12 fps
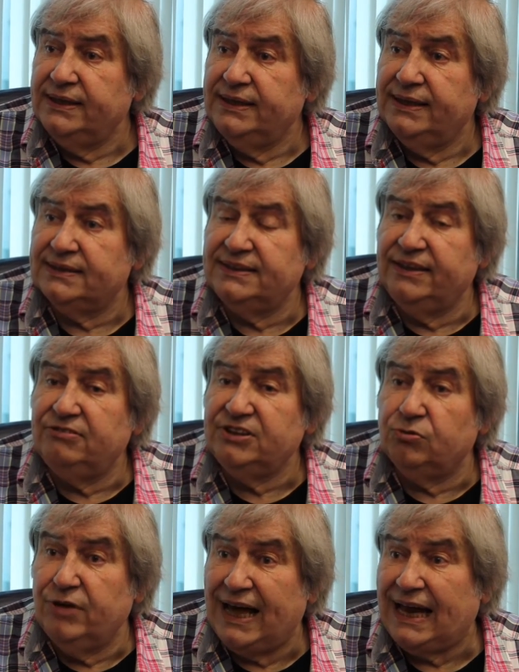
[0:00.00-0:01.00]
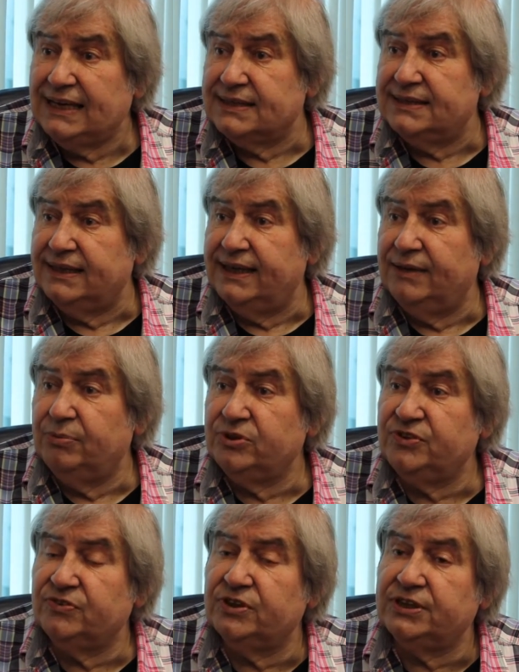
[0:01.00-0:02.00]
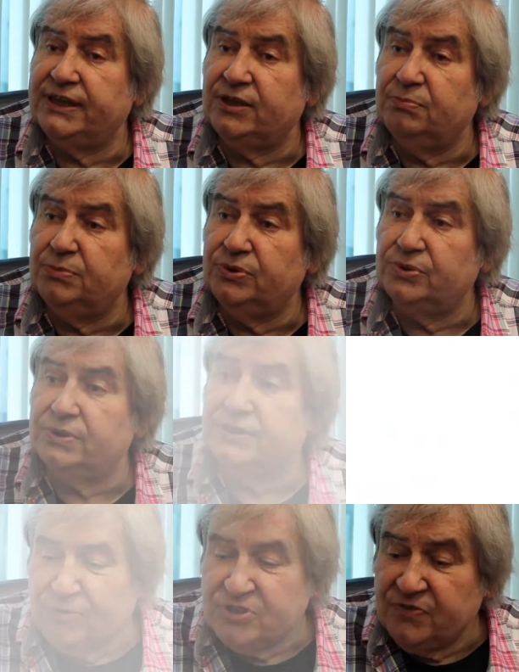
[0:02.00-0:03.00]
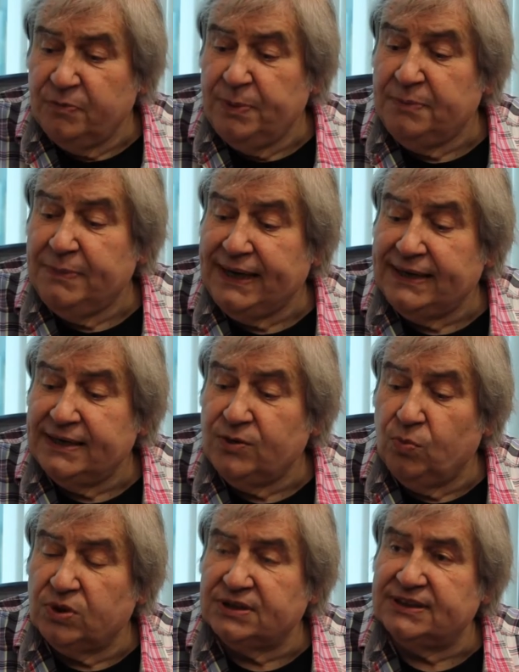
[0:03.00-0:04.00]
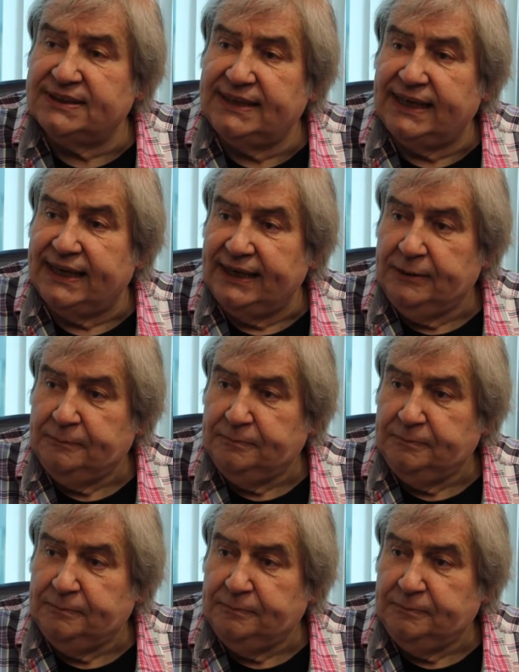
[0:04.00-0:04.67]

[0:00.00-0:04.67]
That there is a reality there which we've got to take on board. Christopher Bidmead didn't want to stay,